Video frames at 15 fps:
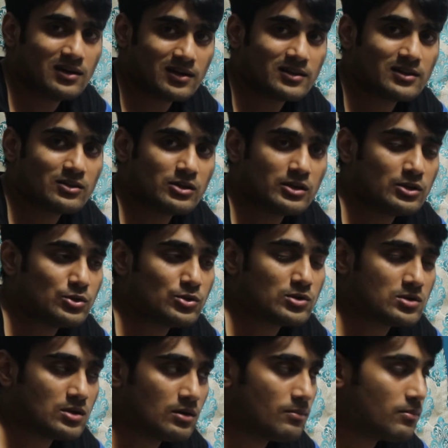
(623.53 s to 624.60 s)
in
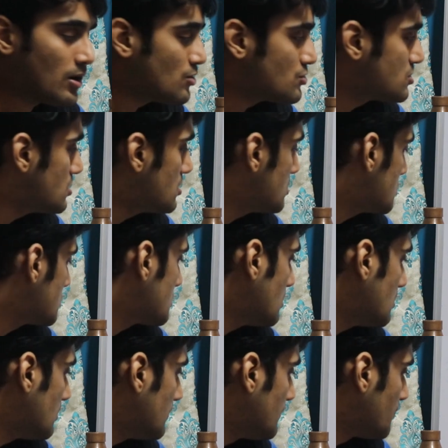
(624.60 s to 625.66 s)
your browser's
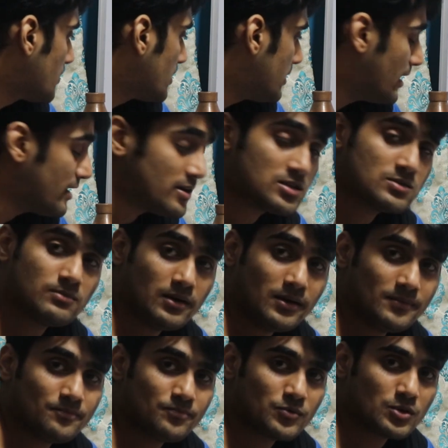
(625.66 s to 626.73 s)
address
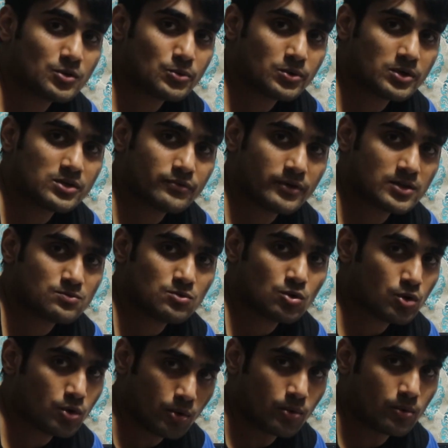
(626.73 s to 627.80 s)
bar to reach
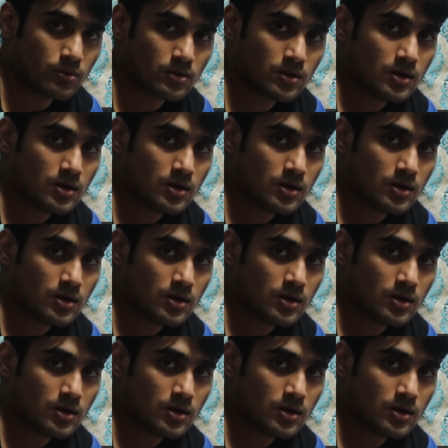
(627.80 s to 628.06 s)
Facebook? No,